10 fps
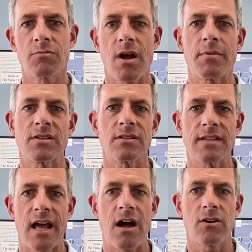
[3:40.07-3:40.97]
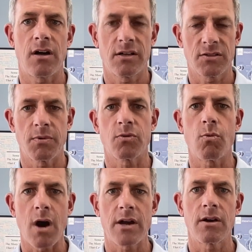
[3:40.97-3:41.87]
Problem is, is that alcohol is both
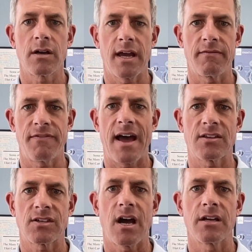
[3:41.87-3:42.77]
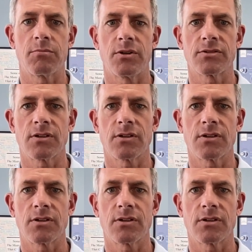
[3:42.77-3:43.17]
water and fat soluble.